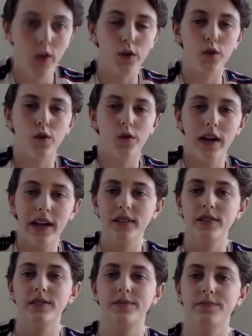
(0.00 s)

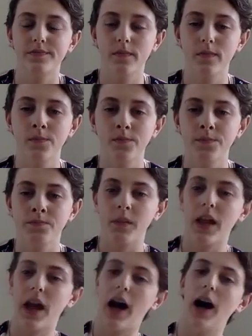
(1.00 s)
Great.
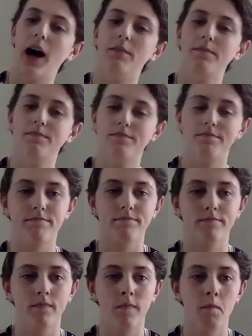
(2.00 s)
I
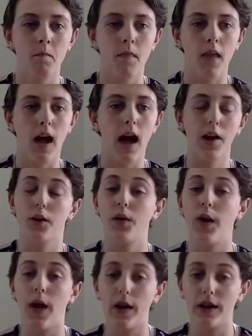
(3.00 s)
don't
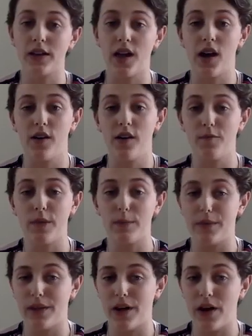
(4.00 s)
know how to tell if
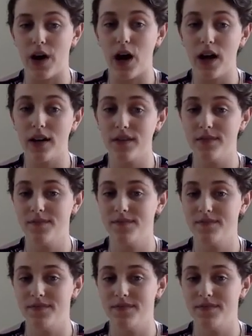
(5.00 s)
people are on